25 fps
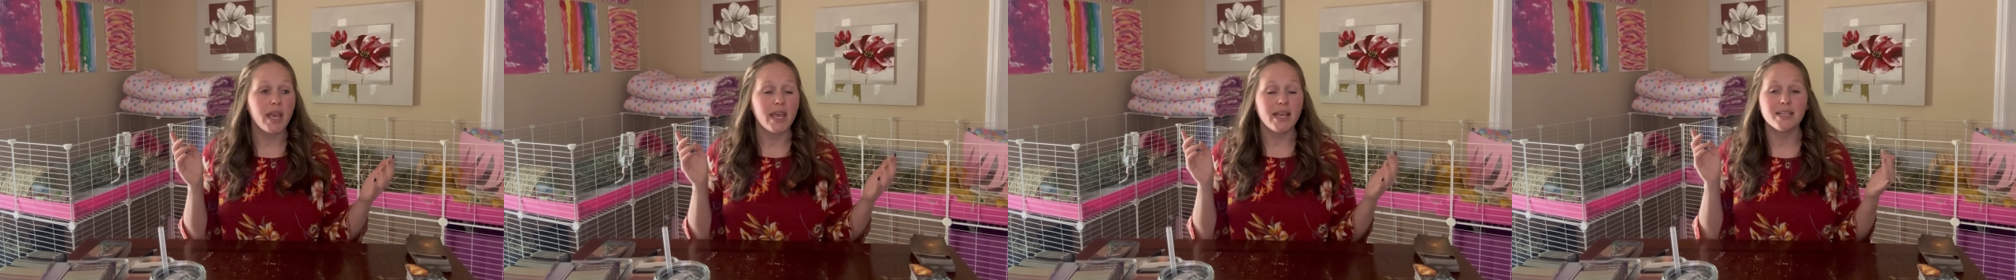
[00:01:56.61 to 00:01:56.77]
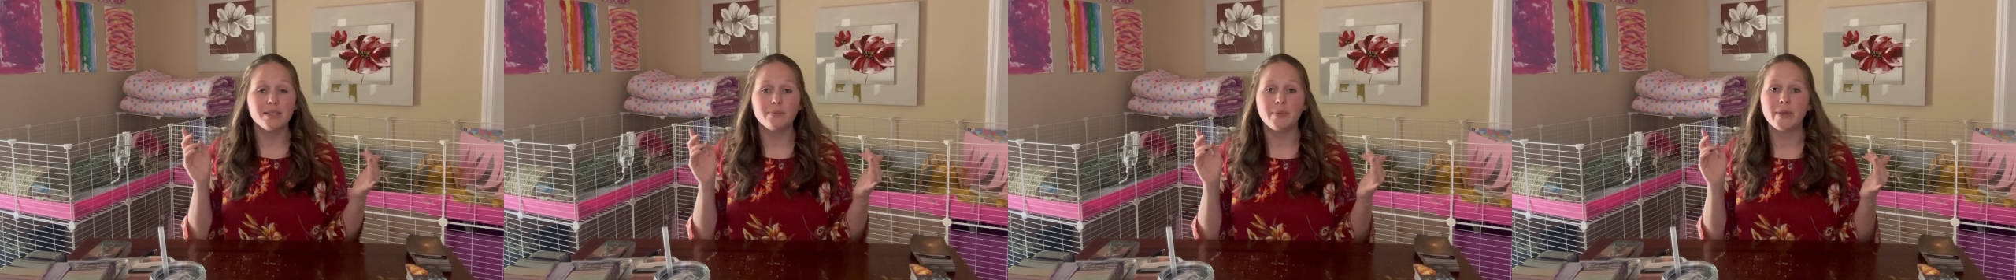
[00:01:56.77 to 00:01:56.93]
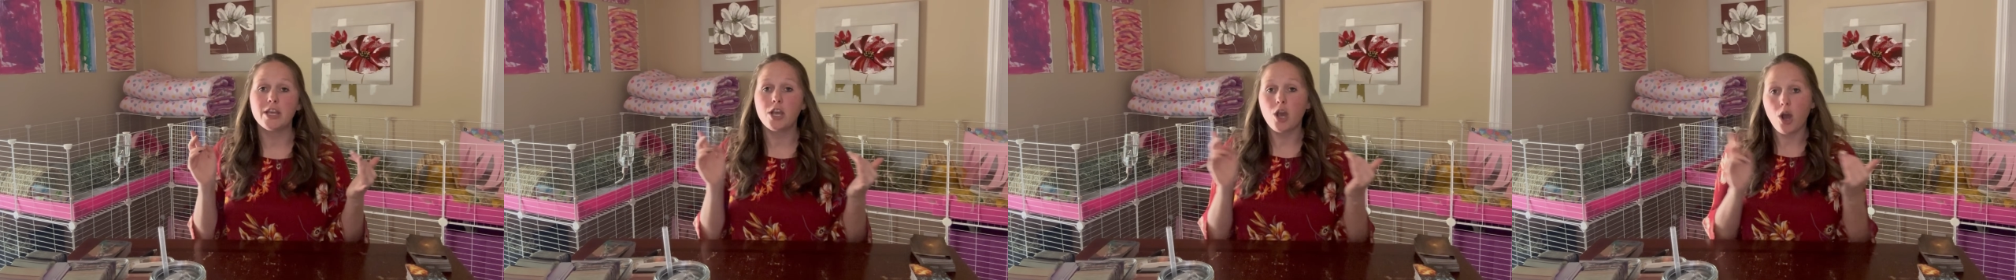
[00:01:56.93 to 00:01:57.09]

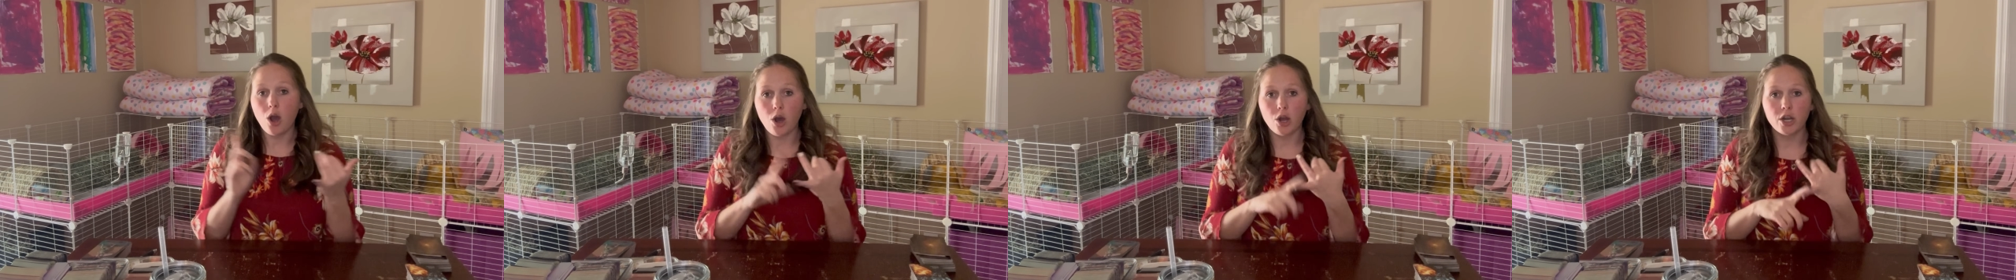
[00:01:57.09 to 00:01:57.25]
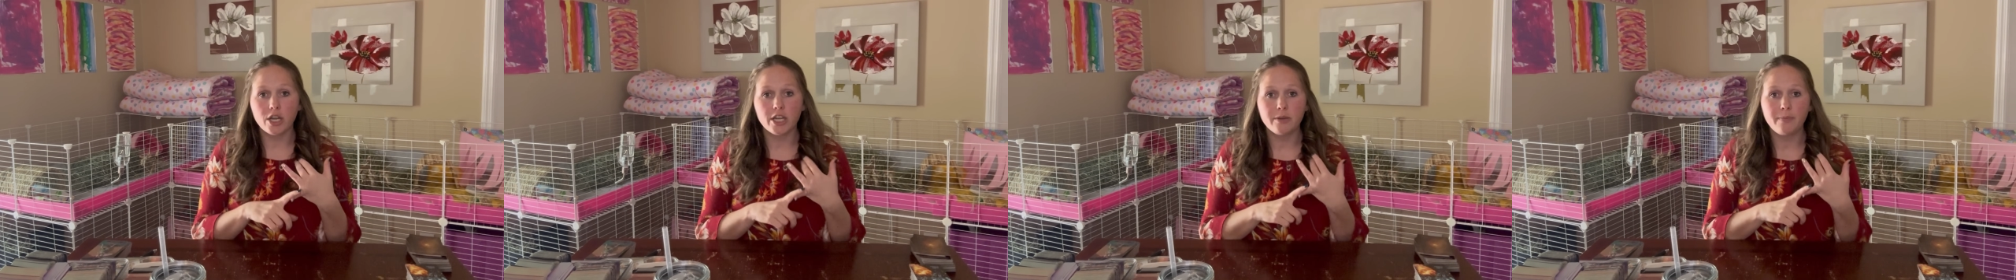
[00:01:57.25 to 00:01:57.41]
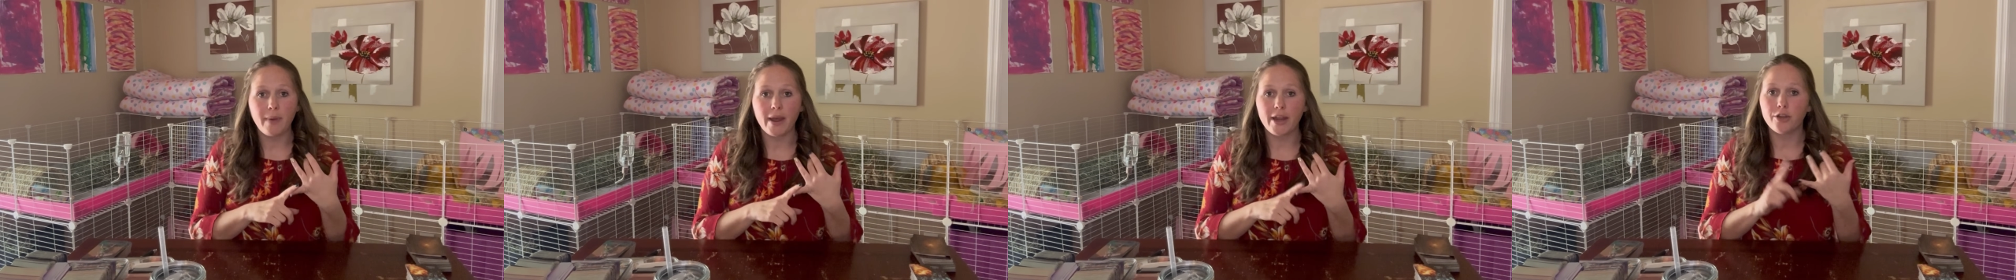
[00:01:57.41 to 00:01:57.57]
is being
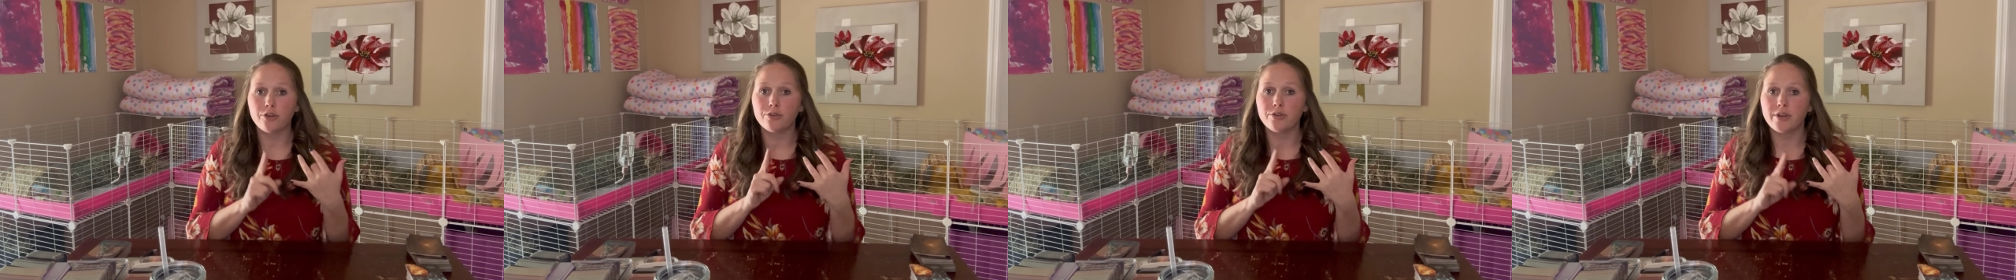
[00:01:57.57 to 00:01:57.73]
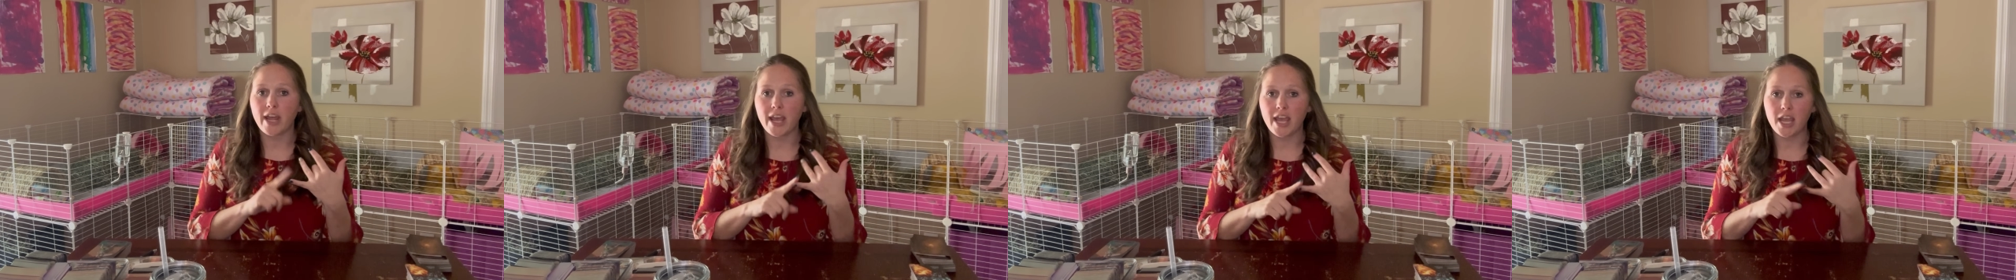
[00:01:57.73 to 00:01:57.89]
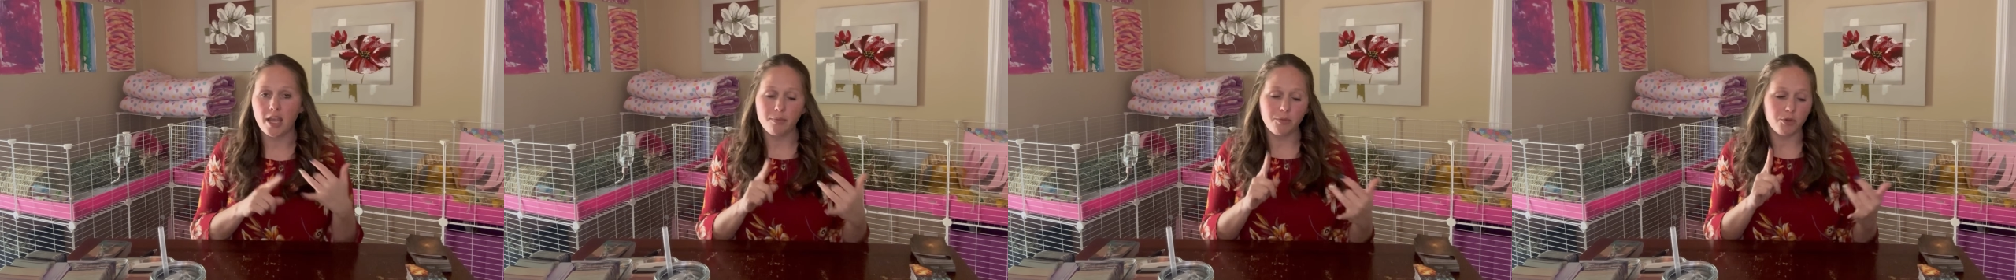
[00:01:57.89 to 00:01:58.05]
haunted by your
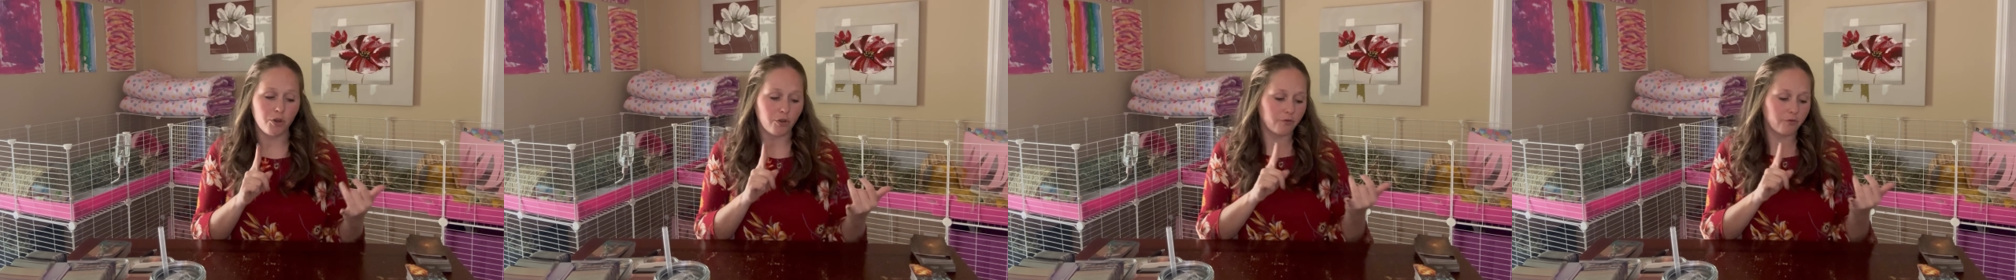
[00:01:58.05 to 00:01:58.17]
name,